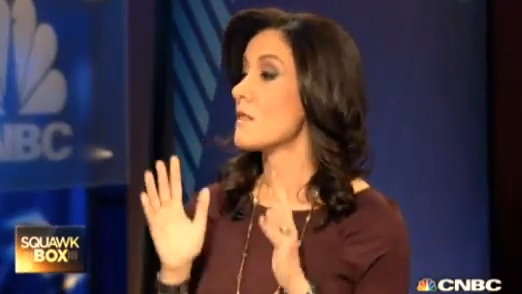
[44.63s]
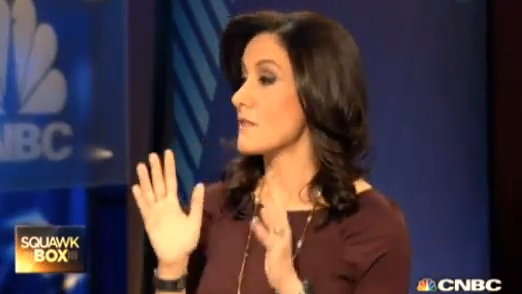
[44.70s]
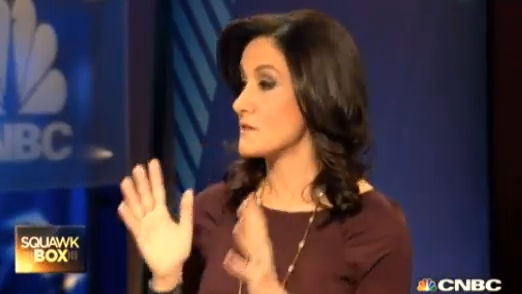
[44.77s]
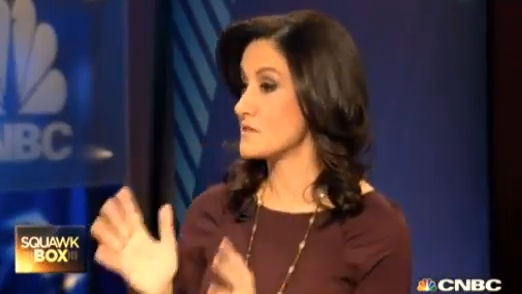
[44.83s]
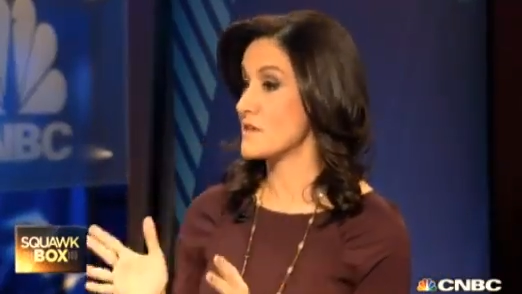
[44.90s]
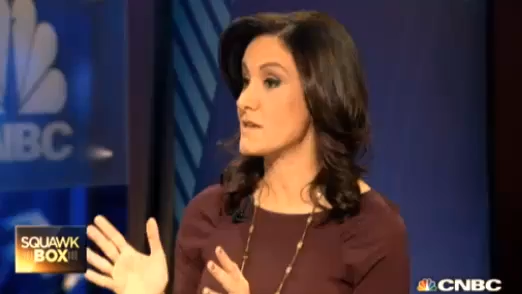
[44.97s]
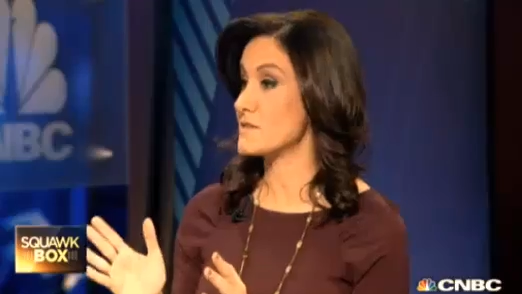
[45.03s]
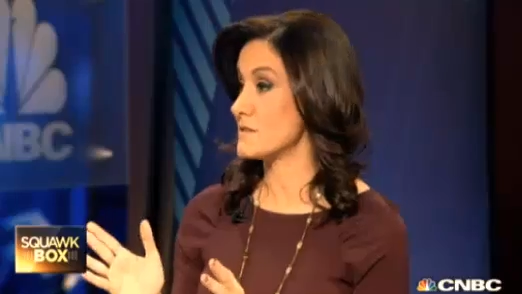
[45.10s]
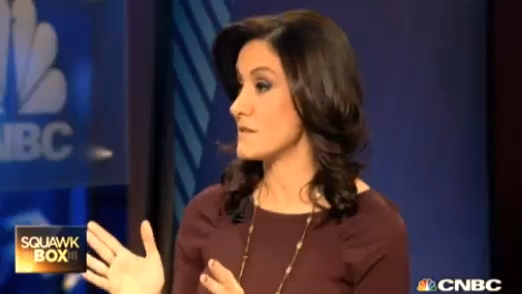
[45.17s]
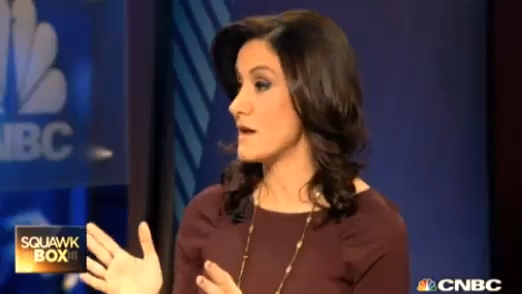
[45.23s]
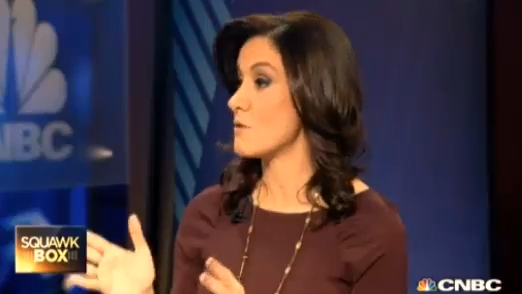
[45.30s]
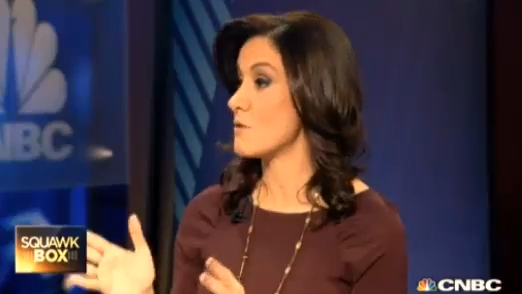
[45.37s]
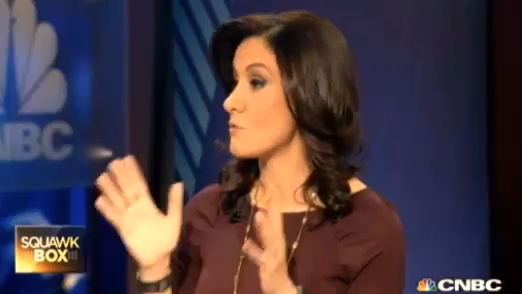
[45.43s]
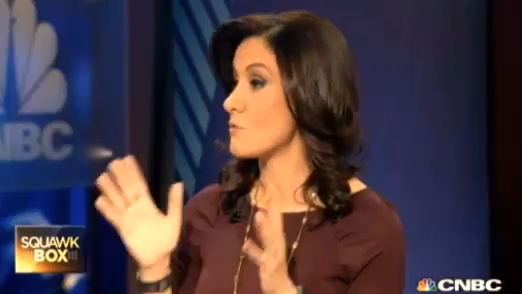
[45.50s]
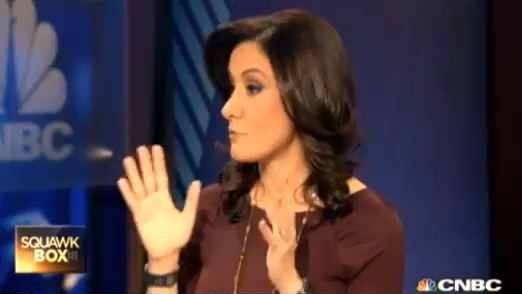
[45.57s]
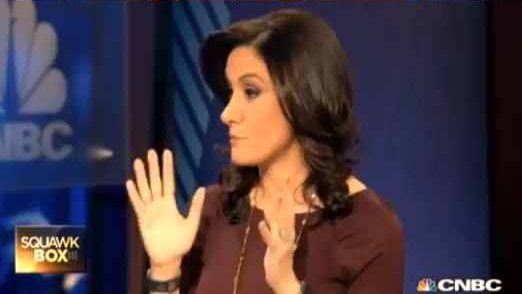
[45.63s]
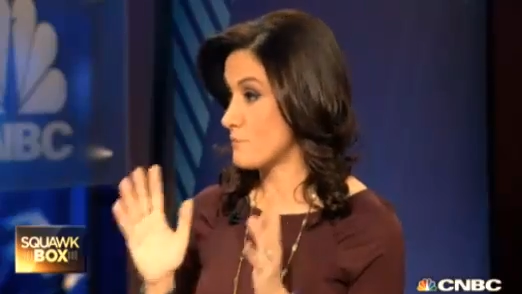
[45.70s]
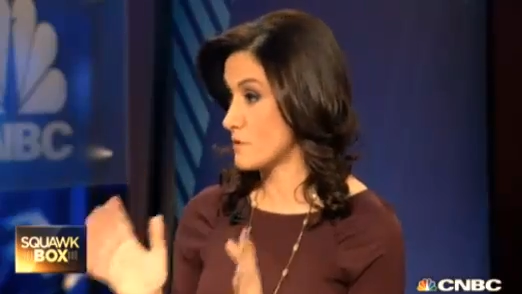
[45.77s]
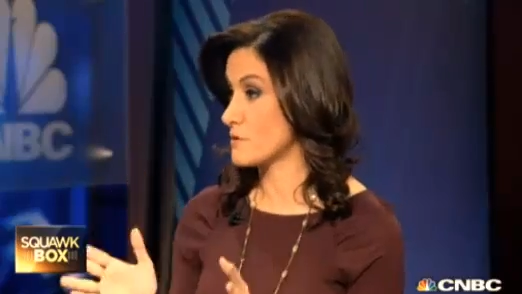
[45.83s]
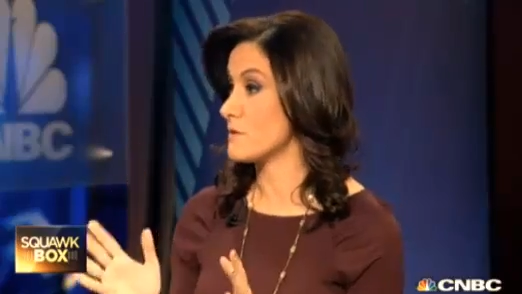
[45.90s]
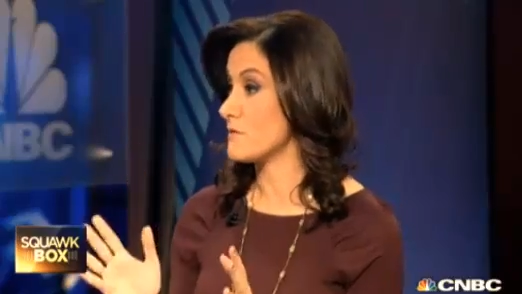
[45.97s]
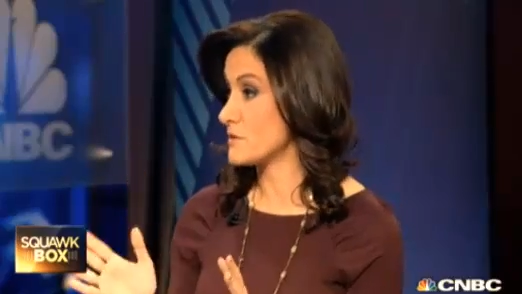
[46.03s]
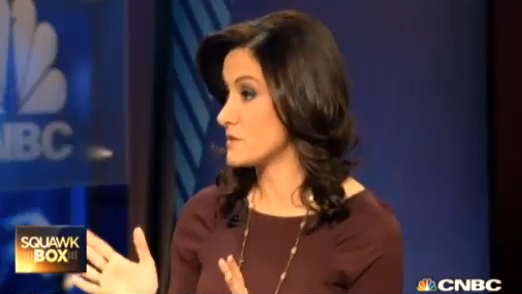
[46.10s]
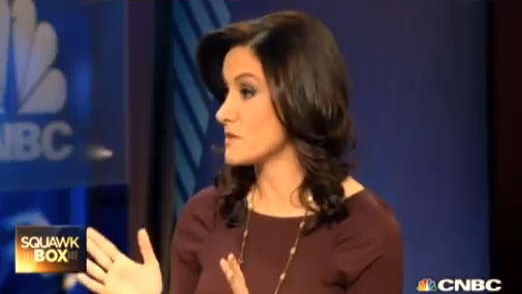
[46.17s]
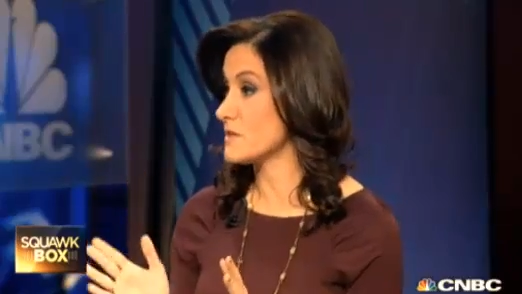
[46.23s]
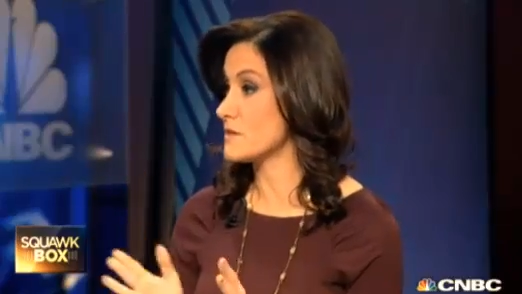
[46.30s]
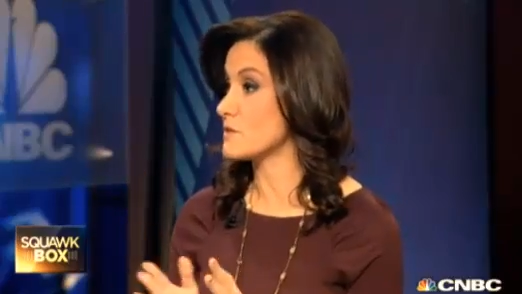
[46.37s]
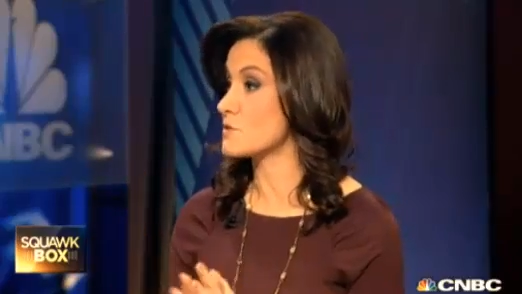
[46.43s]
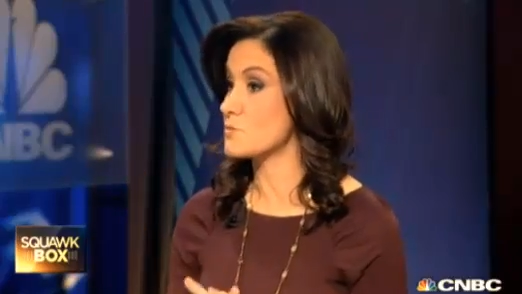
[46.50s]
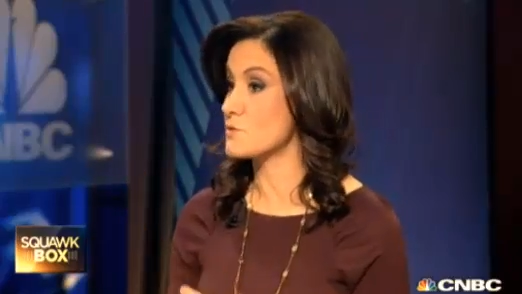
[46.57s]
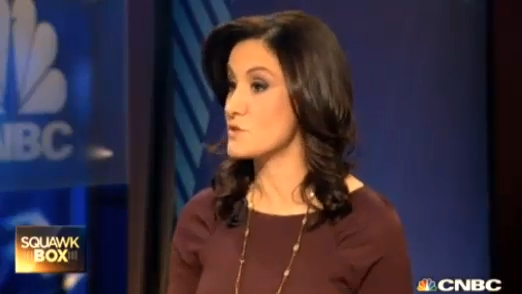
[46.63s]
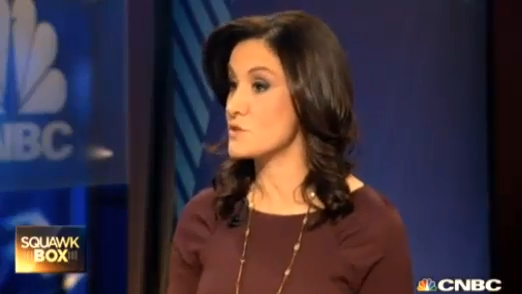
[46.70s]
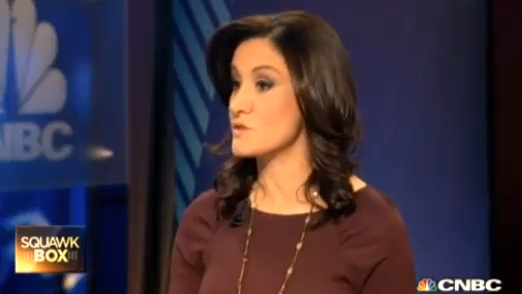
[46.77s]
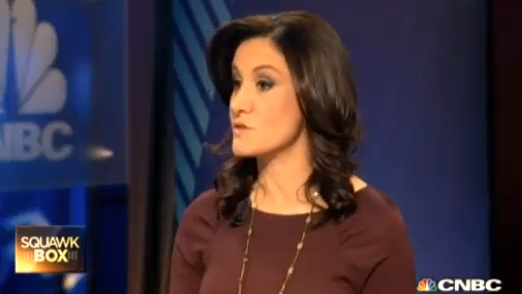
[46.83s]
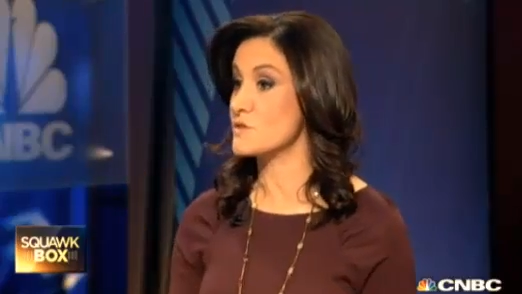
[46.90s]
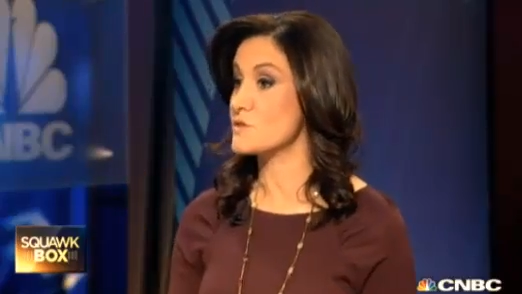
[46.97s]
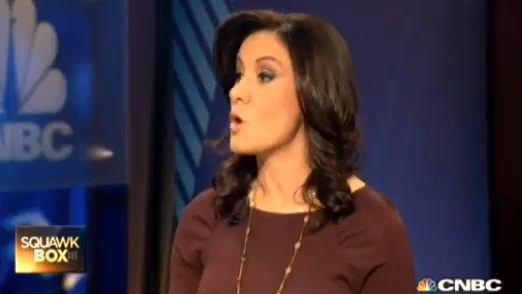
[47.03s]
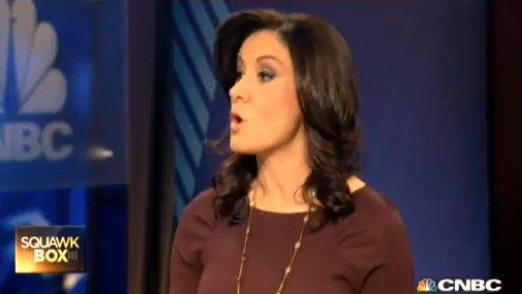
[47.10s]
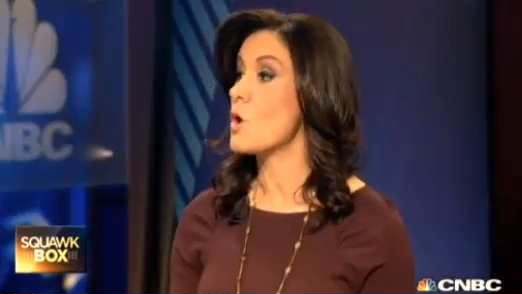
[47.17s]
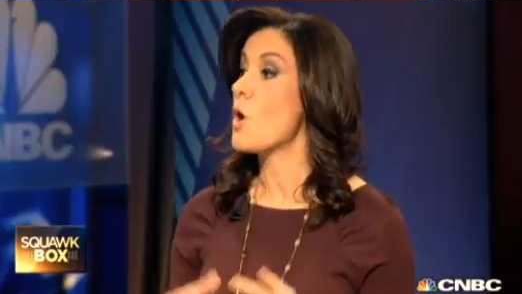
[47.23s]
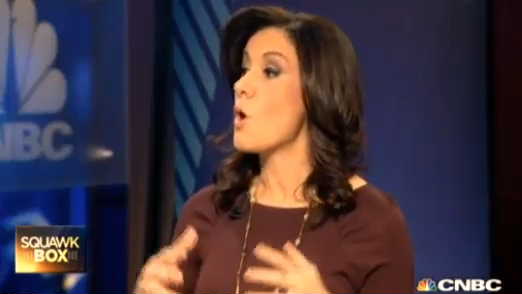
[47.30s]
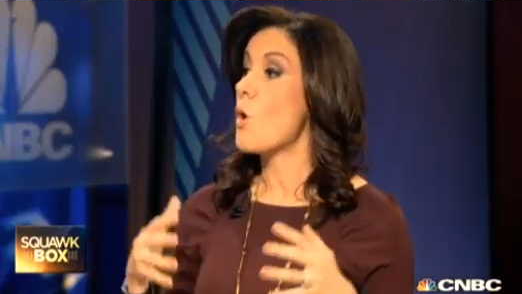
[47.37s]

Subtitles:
Let's get to now what we put in the teas, which is